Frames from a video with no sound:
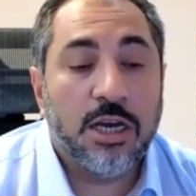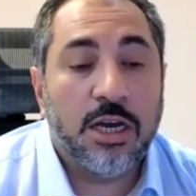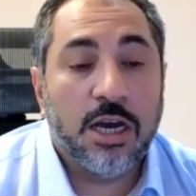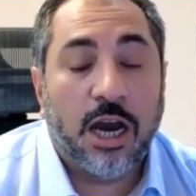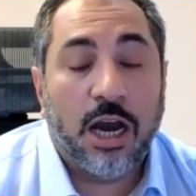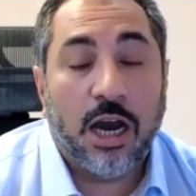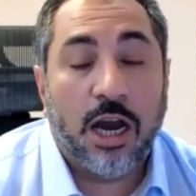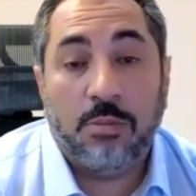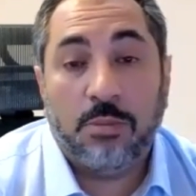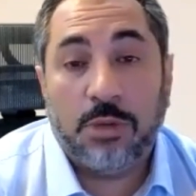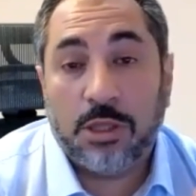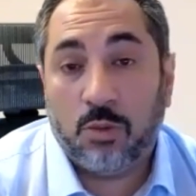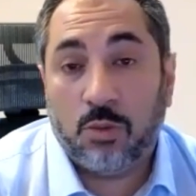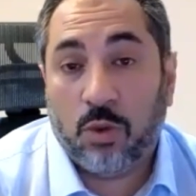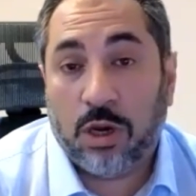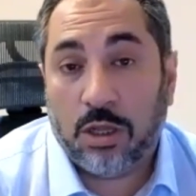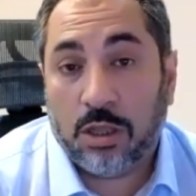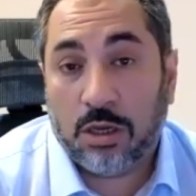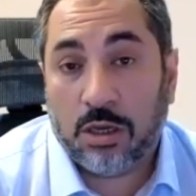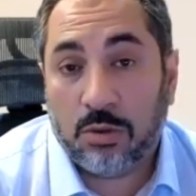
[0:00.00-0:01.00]
But one
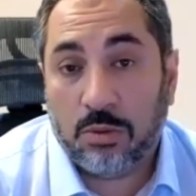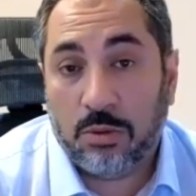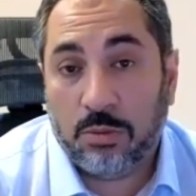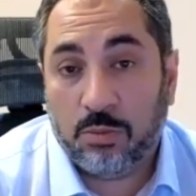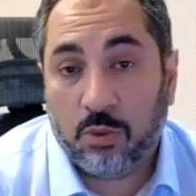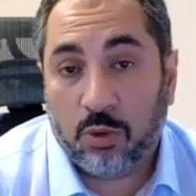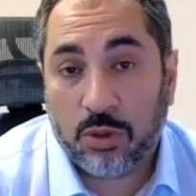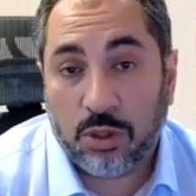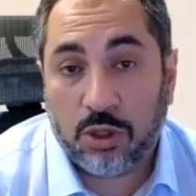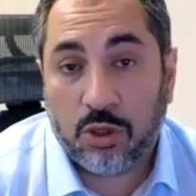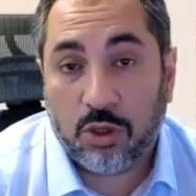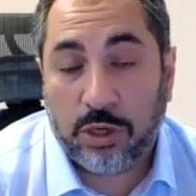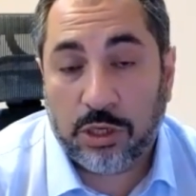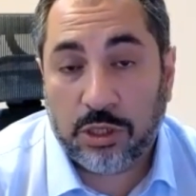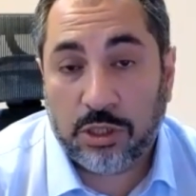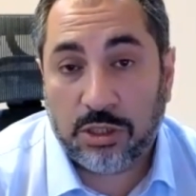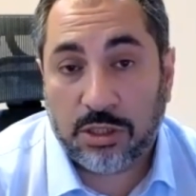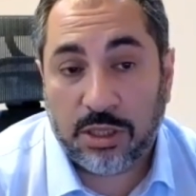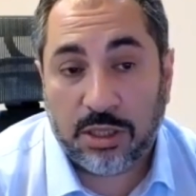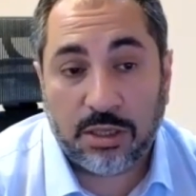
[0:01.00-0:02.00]
of the important questions
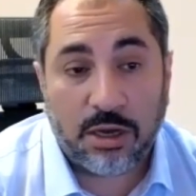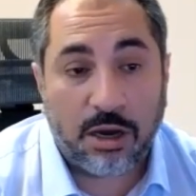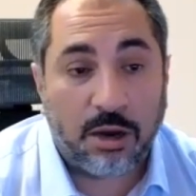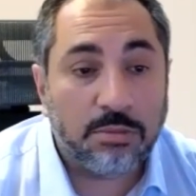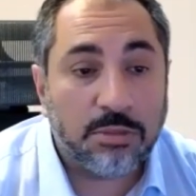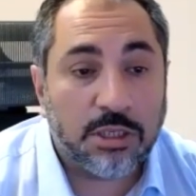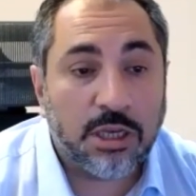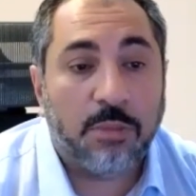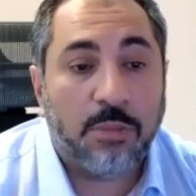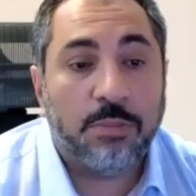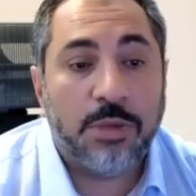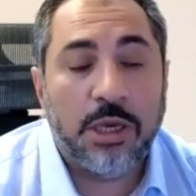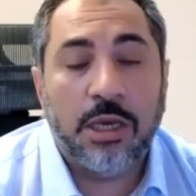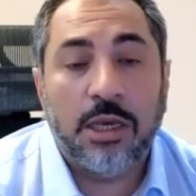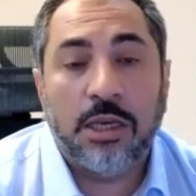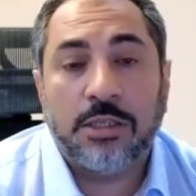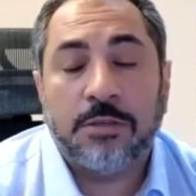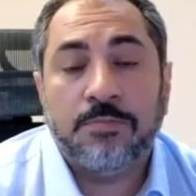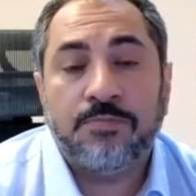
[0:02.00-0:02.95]
that comes up is